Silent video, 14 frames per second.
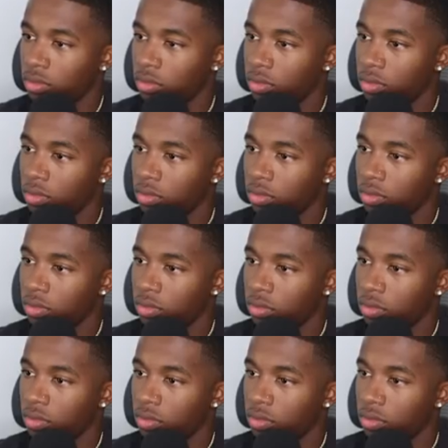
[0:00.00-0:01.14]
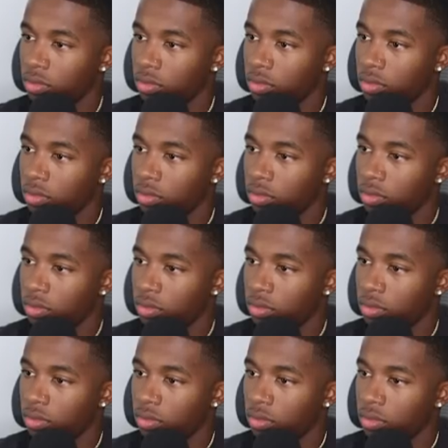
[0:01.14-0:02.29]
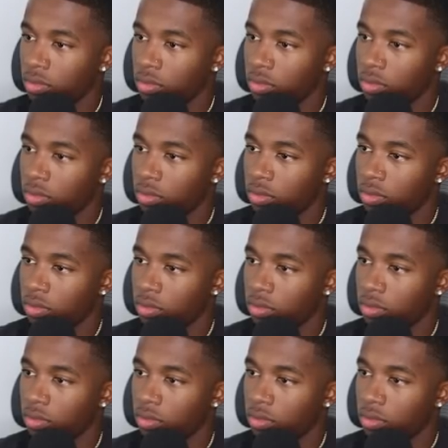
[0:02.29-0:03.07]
No words are spoken by the person on screen.